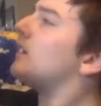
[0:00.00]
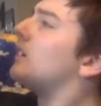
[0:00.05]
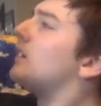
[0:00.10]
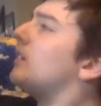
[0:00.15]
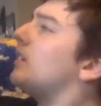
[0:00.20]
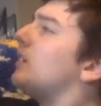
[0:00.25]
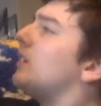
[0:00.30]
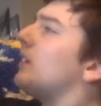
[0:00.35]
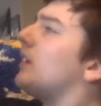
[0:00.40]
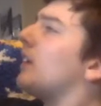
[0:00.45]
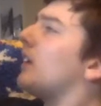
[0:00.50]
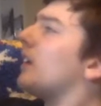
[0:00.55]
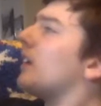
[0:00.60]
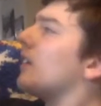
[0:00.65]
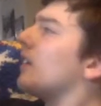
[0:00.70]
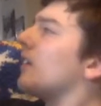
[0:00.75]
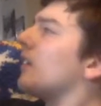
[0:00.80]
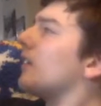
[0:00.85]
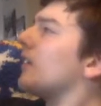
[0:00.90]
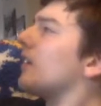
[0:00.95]
to the
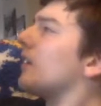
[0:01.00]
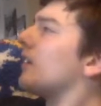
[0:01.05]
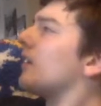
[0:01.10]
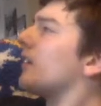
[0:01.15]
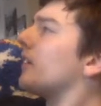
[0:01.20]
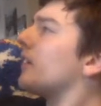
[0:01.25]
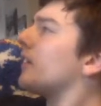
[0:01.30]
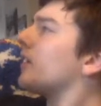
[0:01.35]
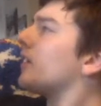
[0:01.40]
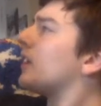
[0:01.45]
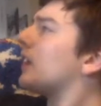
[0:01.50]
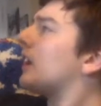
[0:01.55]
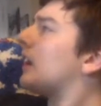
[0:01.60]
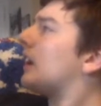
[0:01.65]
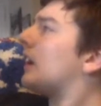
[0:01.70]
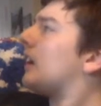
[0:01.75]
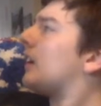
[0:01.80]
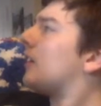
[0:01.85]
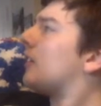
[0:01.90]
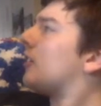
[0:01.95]
candle stalls.
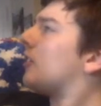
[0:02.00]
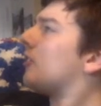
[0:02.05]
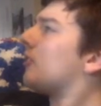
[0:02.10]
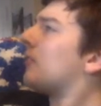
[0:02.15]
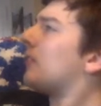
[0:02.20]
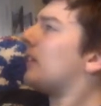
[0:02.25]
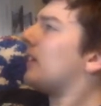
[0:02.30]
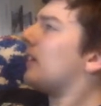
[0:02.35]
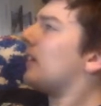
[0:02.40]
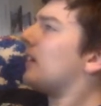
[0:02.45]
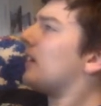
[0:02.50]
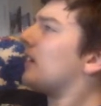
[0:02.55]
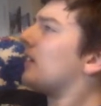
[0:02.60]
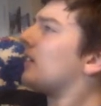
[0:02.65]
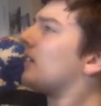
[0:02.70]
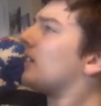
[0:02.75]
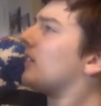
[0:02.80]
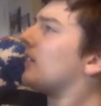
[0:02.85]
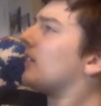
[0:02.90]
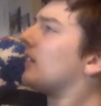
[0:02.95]
So many
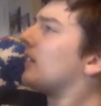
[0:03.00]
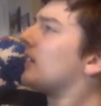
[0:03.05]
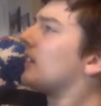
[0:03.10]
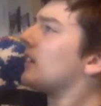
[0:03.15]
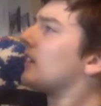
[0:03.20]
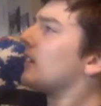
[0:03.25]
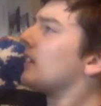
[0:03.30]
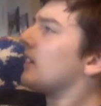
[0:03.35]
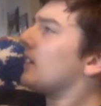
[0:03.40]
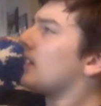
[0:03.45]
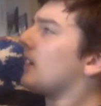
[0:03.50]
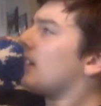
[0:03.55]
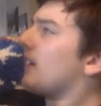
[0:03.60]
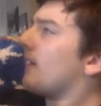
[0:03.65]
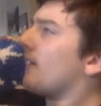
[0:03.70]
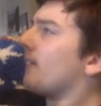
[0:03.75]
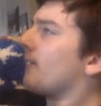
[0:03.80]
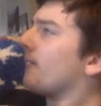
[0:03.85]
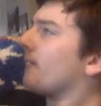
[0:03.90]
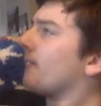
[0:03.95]
candles, thick and thin,